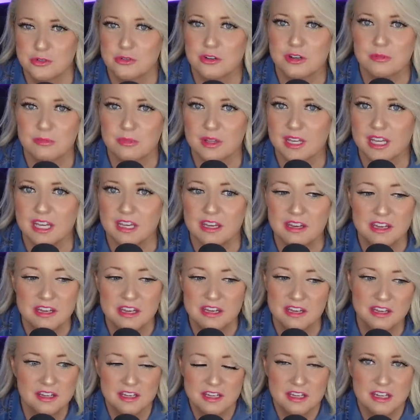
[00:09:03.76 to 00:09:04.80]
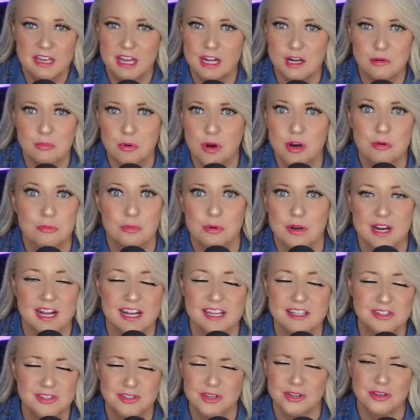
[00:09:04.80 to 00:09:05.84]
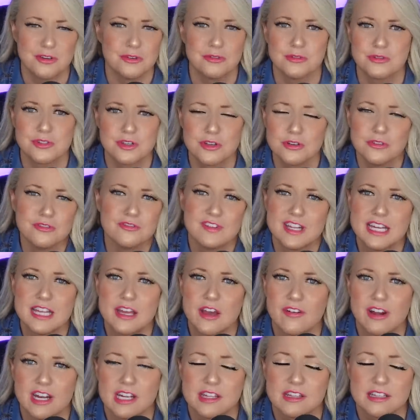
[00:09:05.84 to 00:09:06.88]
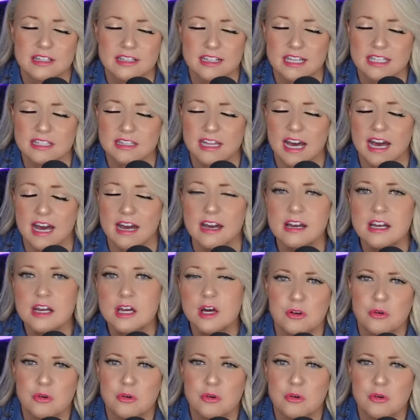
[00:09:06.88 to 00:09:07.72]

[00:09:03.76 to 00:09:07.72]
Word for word: extremely inappropriate to video anything like that.